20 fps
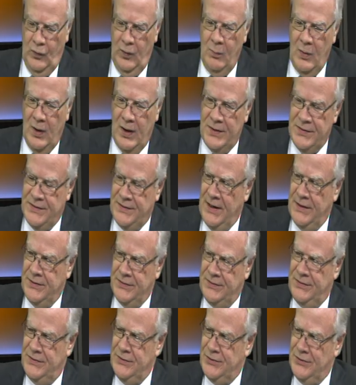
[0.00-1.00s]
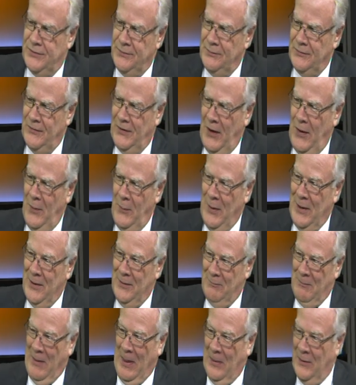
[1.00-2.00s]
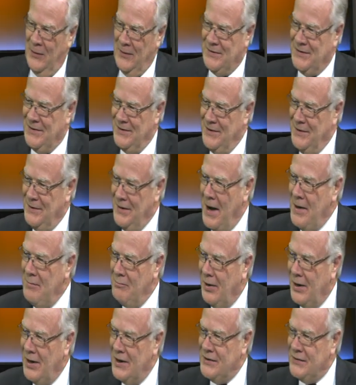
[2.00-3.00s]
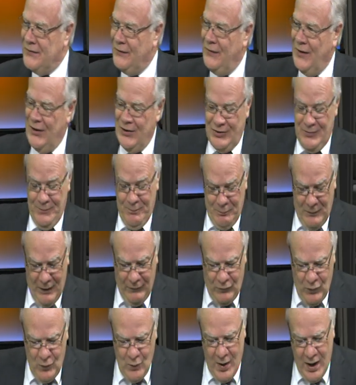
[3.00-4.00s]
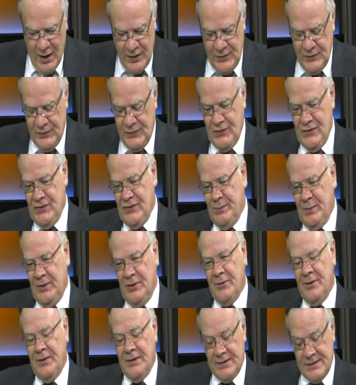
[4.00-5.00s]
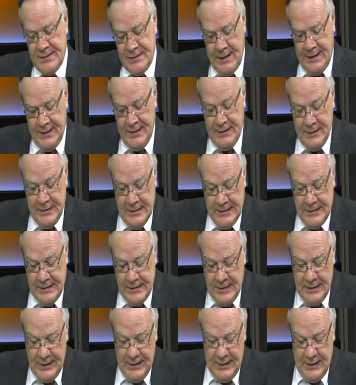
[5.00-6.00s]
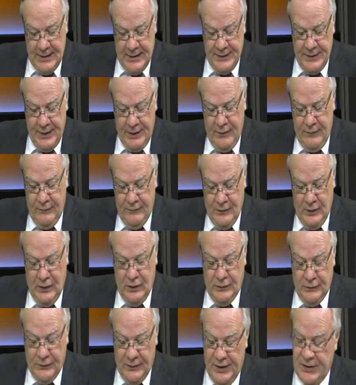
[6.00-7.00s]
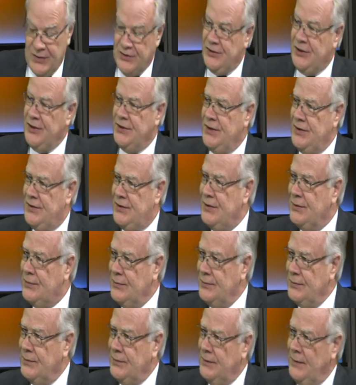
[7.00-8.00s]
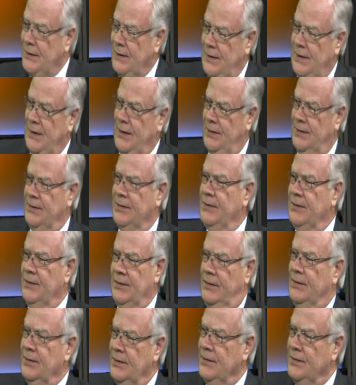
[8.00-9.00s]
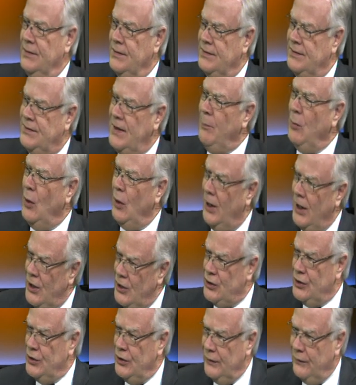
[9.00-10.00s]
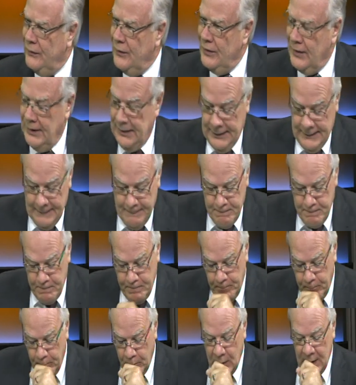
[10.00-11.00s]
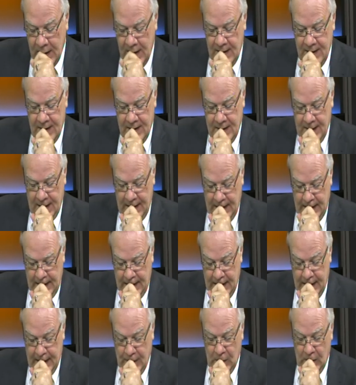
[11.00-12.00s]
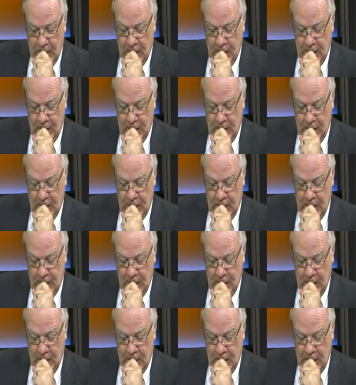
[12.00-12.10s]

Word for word: a biostatistician. Tell me this in an unbiased fashion. If you had to choose between a study uh, that involved a statistical simulation, if you like, uh,